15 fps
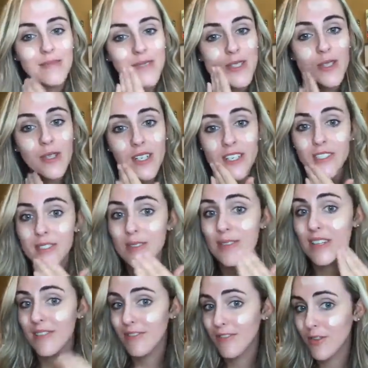2 years
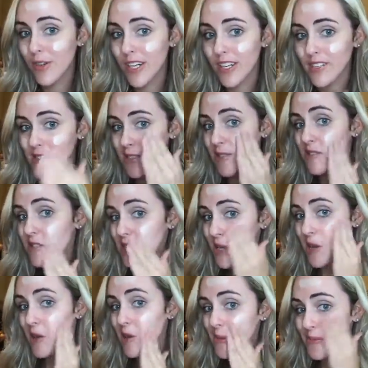old and 4 years old,
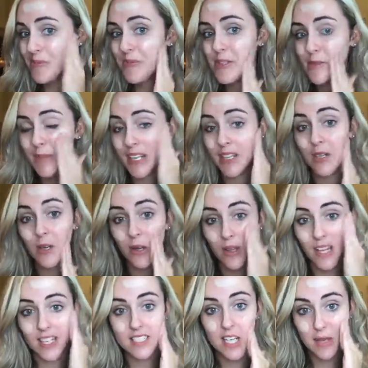so spending a whole
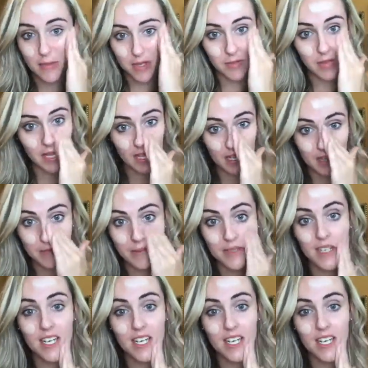lot of time on makeup